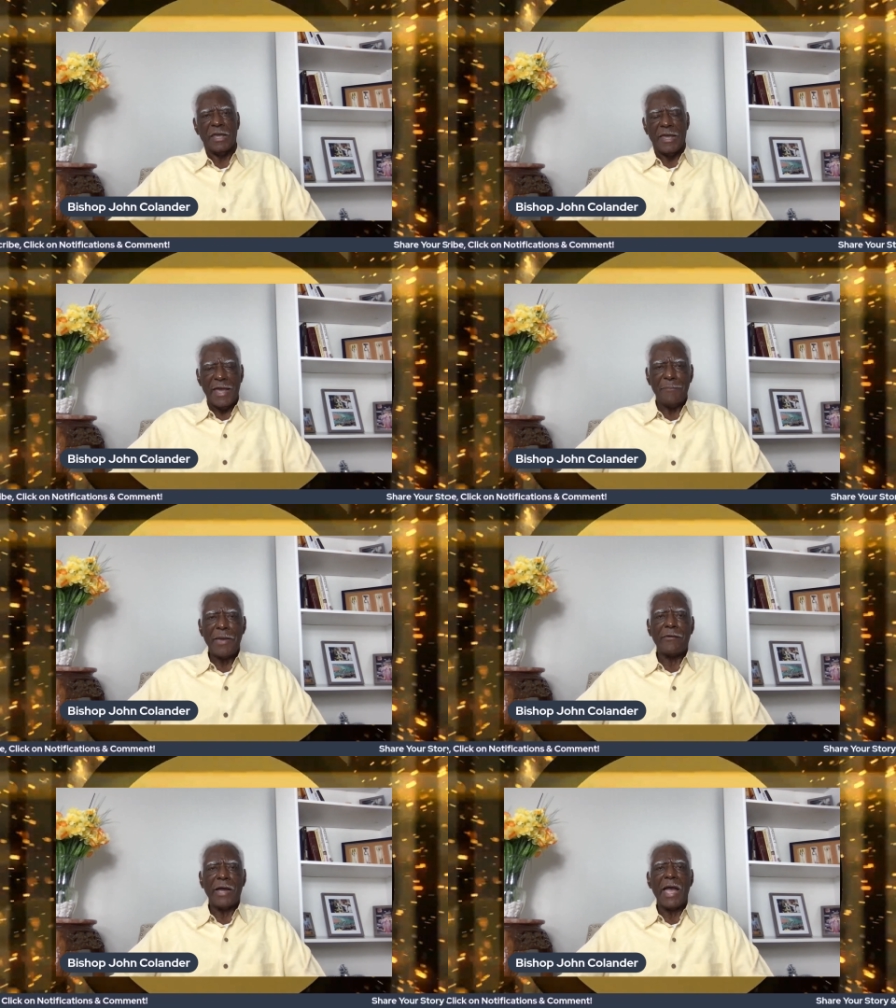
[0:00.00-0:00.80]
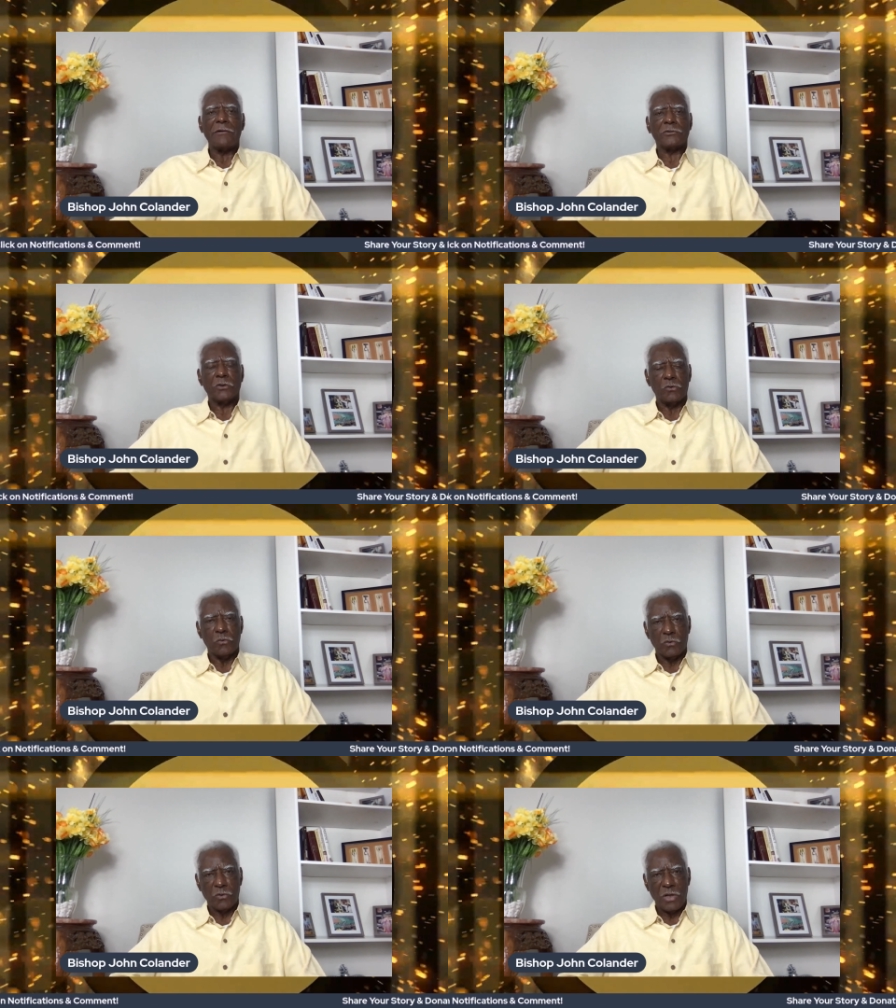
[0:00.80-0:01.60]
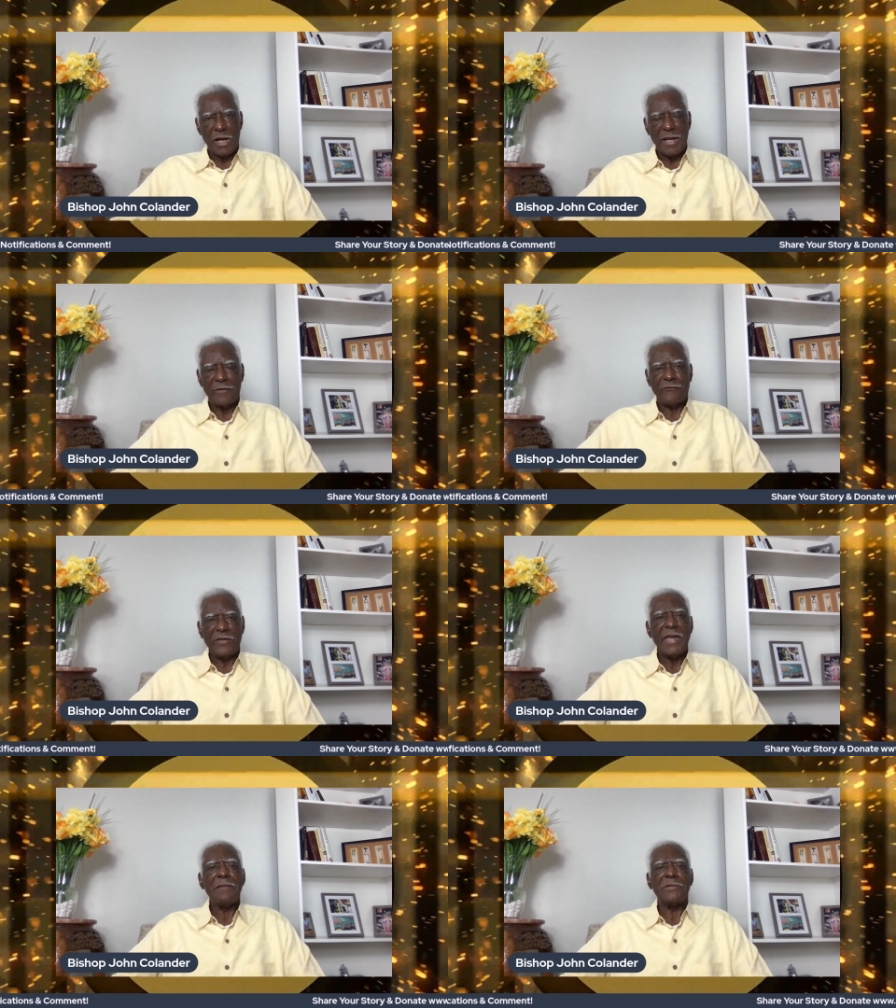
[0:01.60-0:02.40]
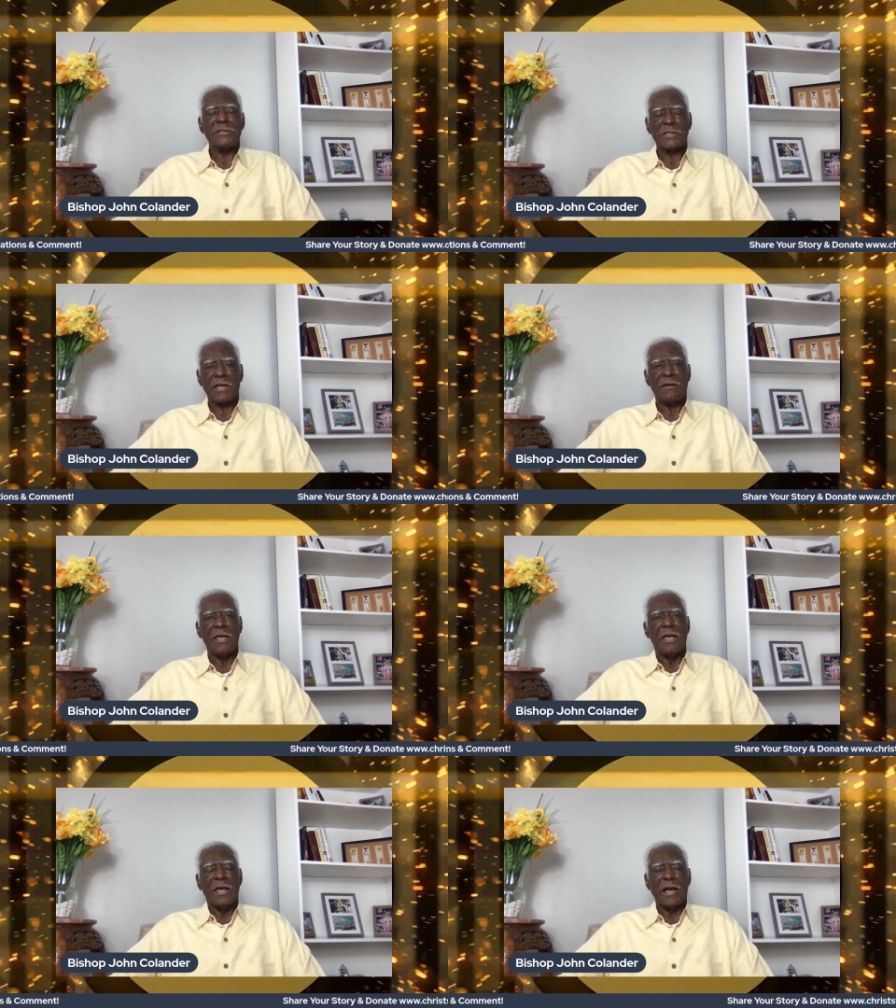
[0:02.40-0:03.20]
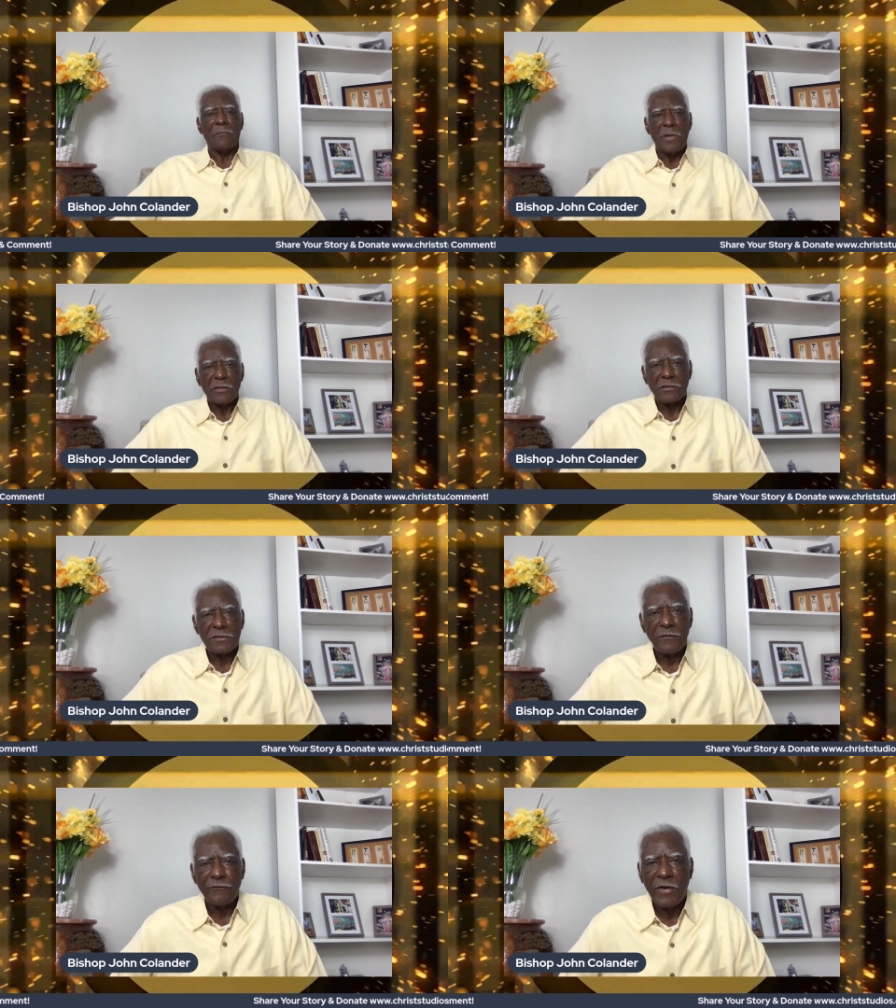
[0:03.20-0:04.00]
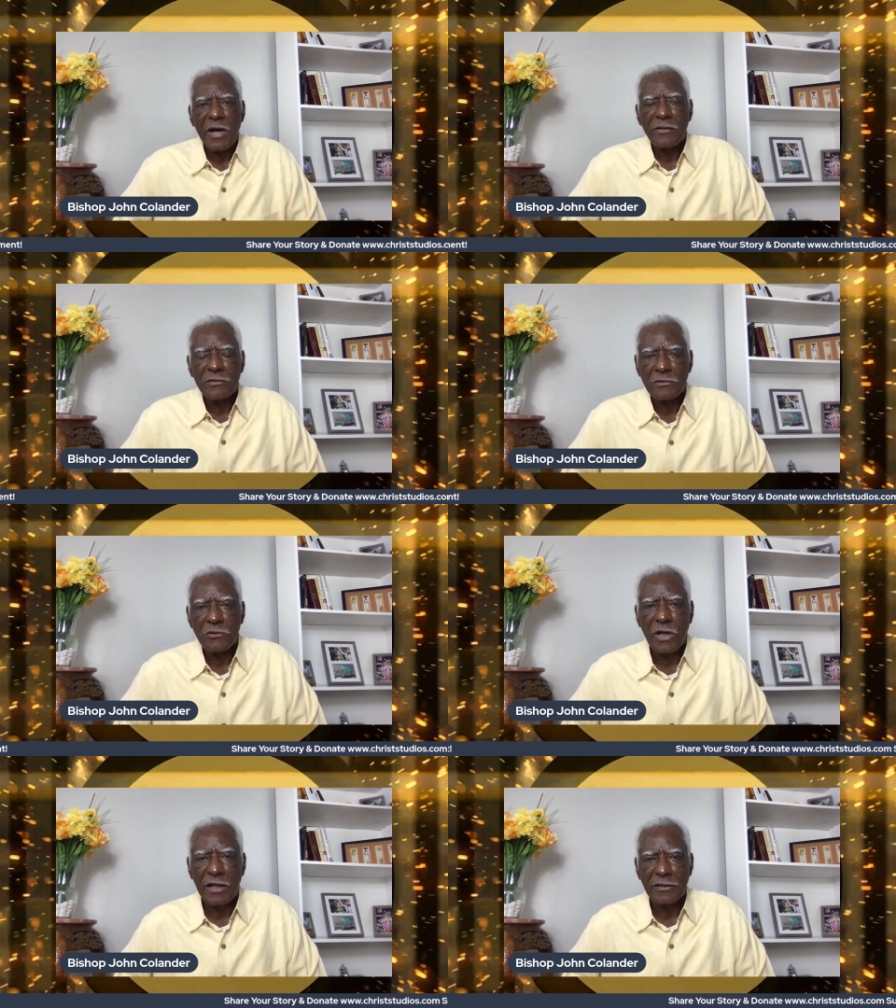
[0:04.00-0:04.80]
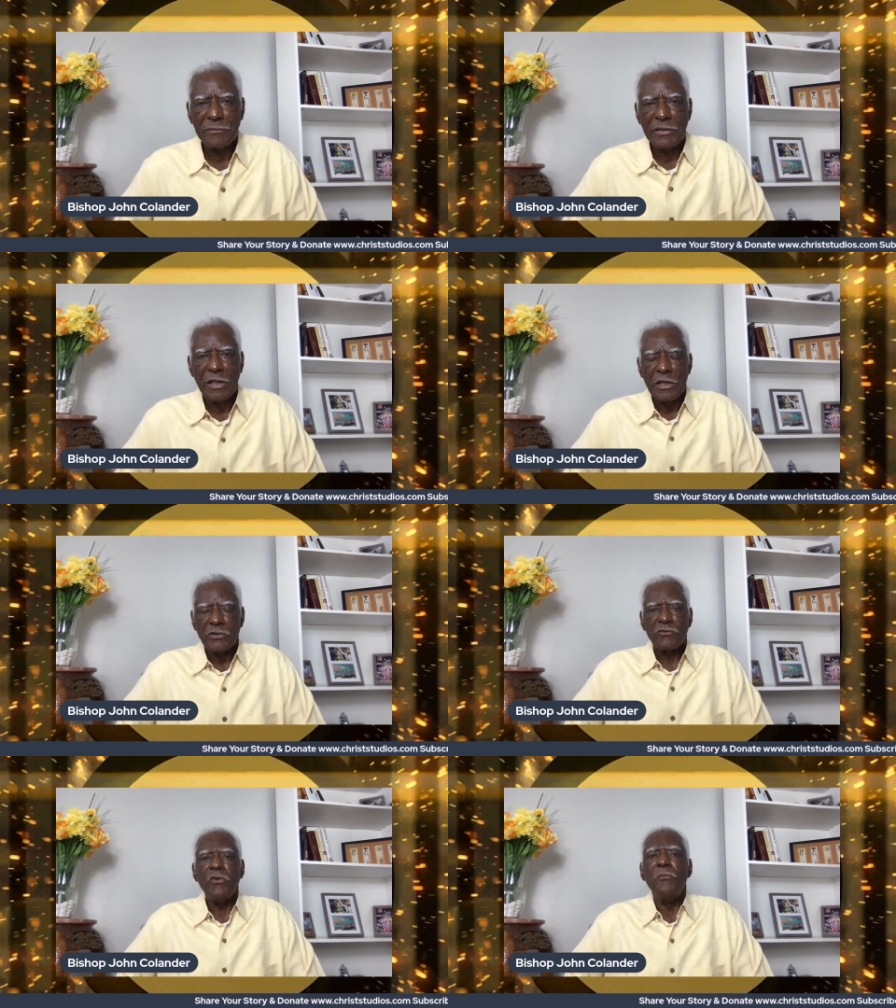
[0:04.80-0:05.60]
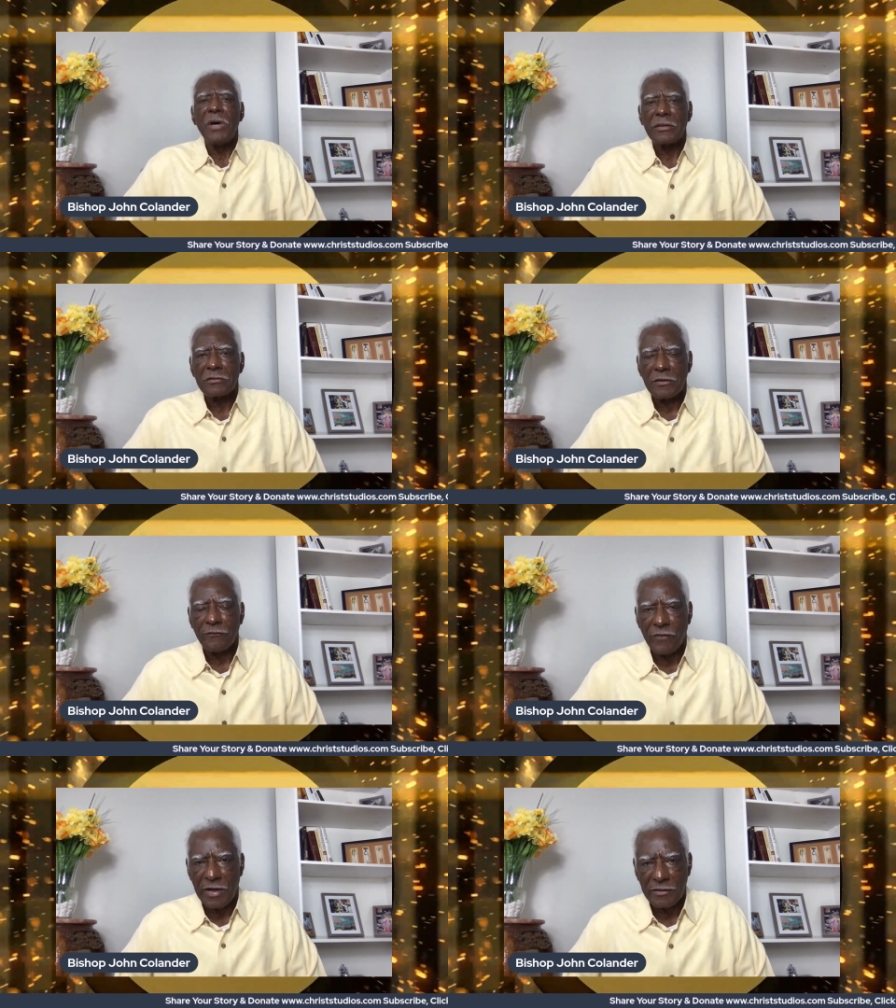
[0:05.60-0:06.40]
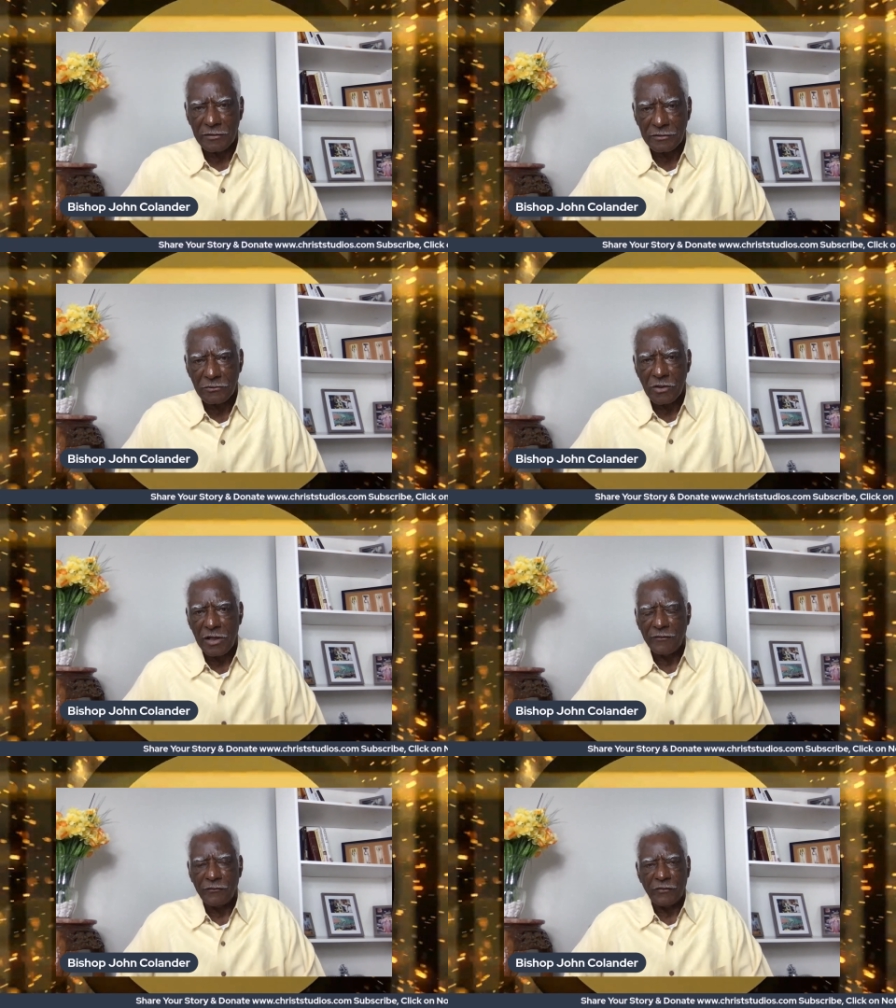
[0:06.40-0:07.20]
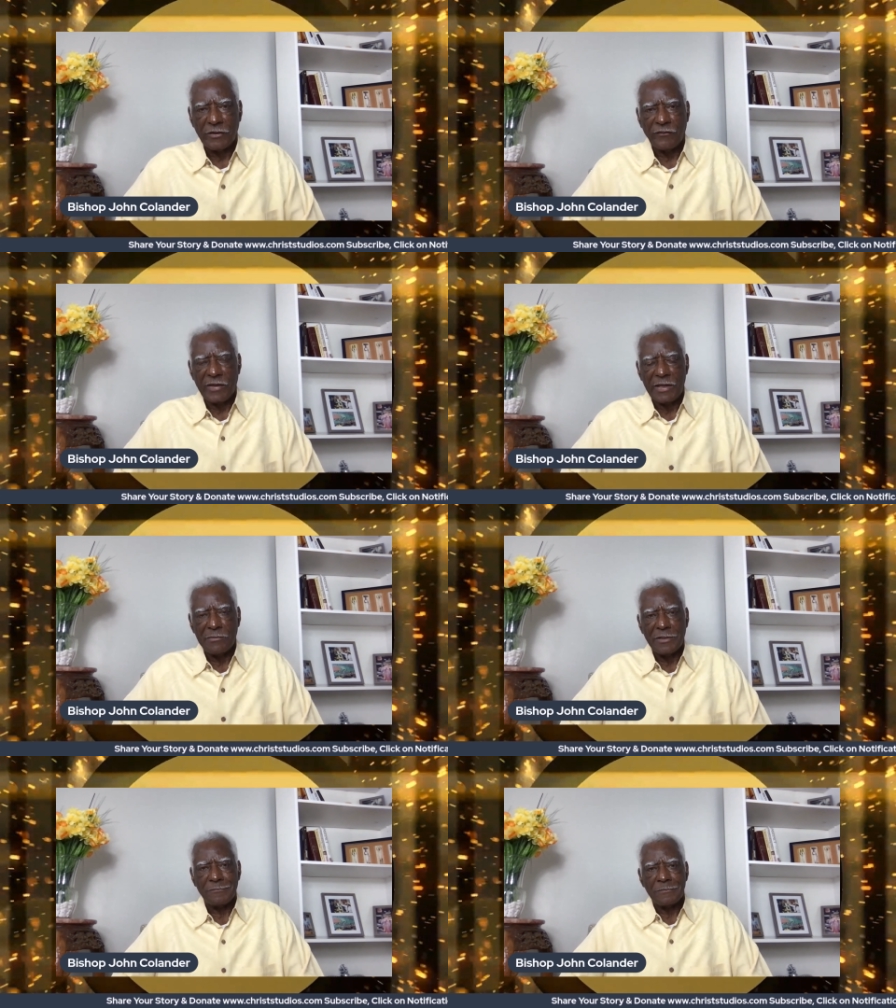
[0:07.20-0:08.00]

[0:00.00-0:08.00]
Help our household, oh God, our families, our, our mothers and fathers, oh God, to be true mothers and fathers, oh God, for the family.